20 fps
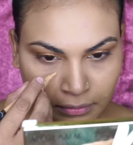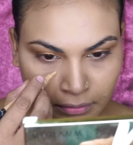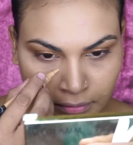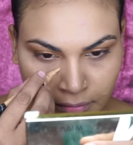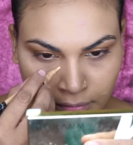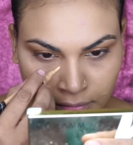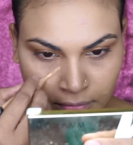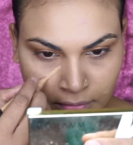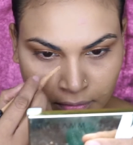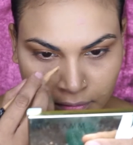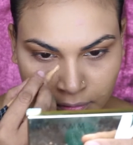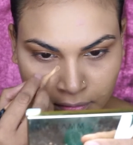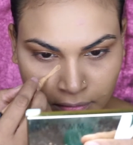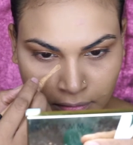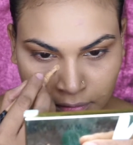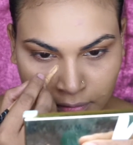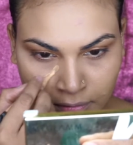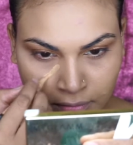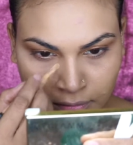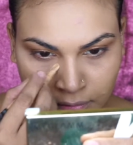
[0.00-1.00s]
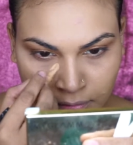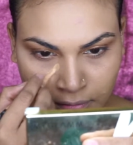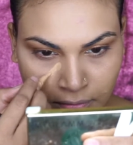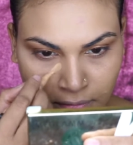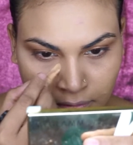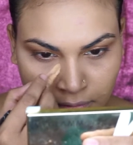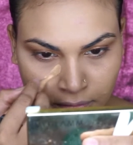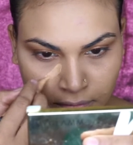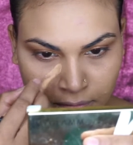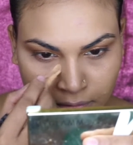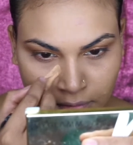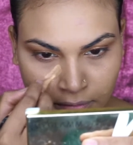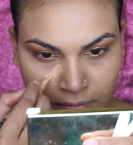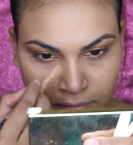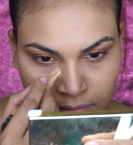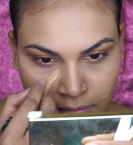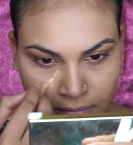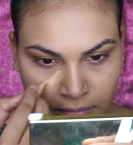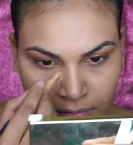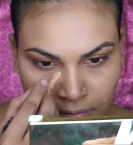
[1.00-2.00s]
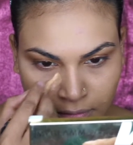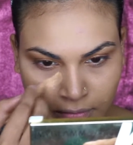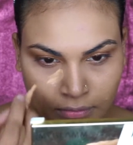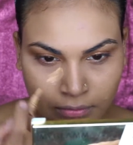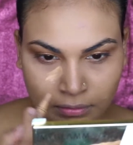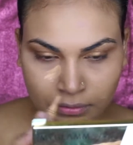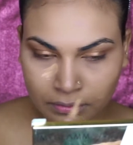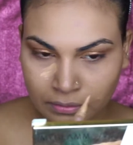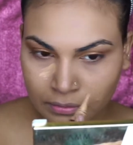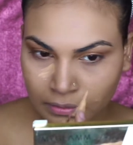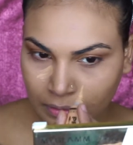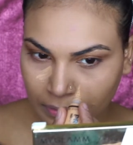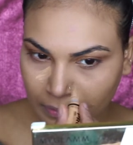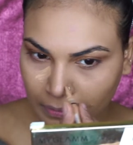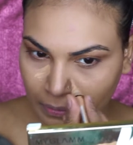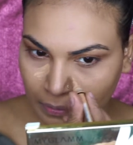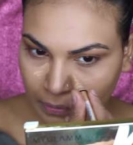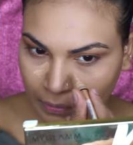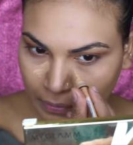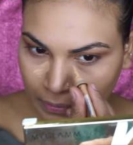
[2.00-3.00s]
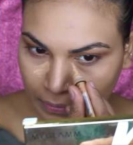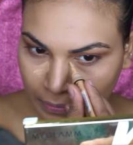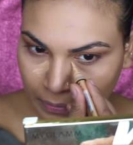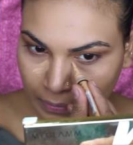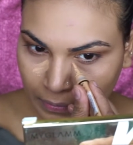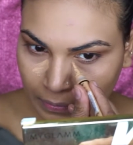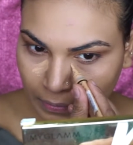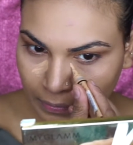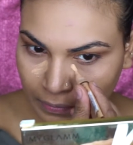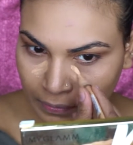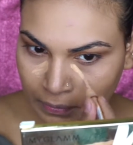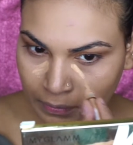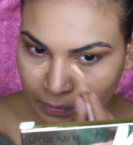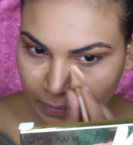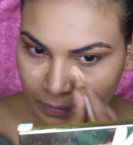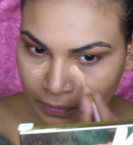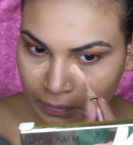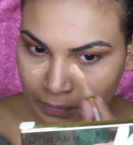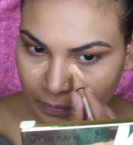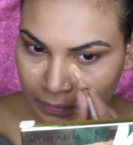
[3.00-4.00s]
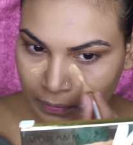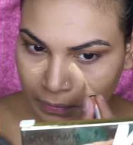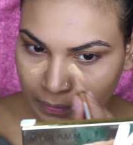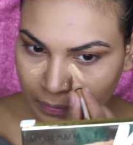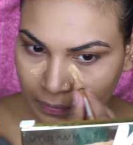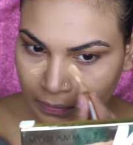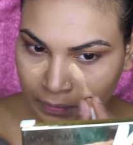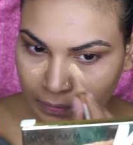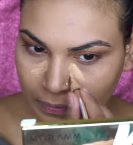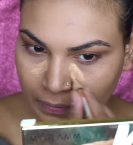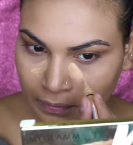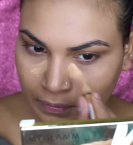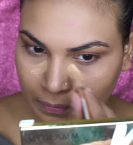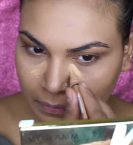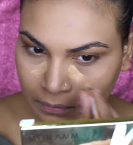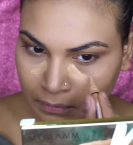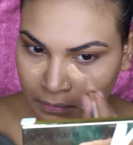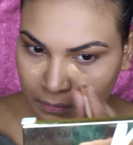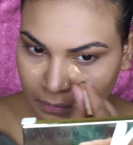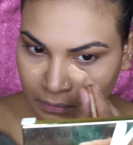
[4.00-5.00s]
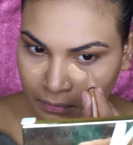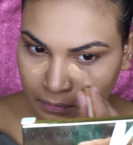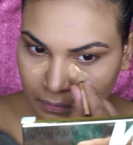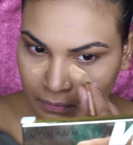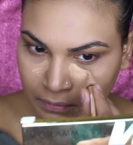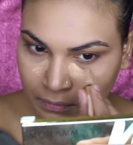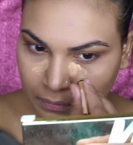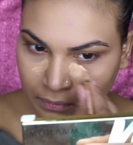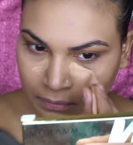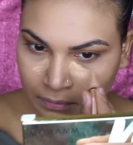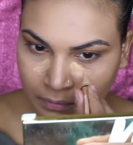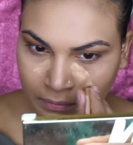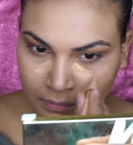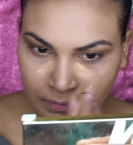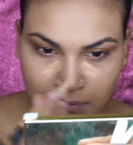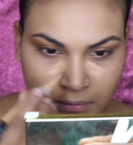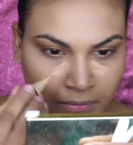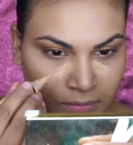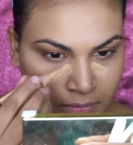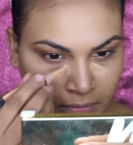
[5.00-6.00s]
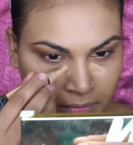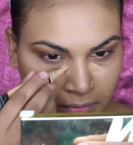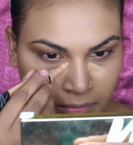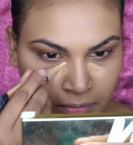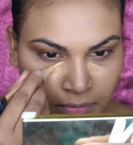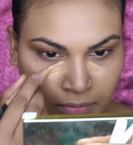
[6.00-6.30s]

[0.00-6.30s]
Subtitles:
(silence)